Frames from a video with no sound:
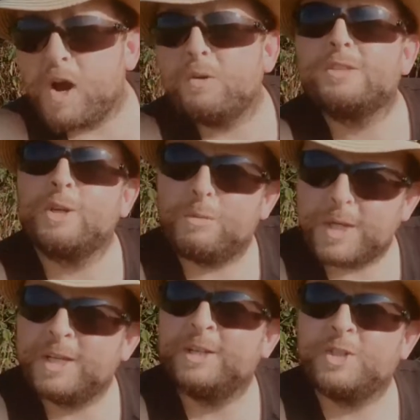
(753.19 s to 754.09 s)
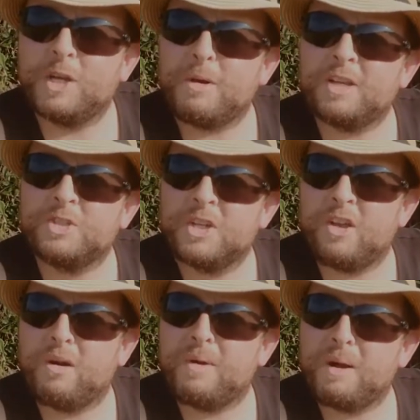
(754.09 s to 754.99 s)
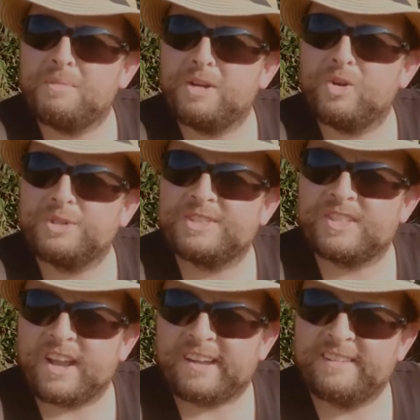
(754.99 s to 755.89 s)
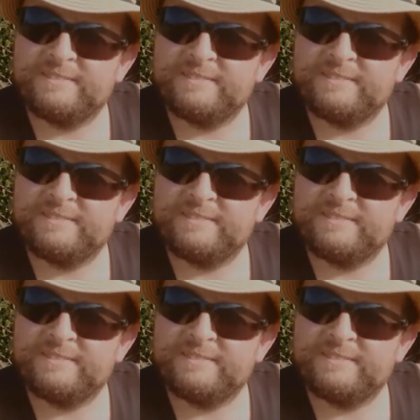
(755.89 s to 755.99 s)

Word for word: hours, it'll be Shabbat Shalom. Happy Lord's Day.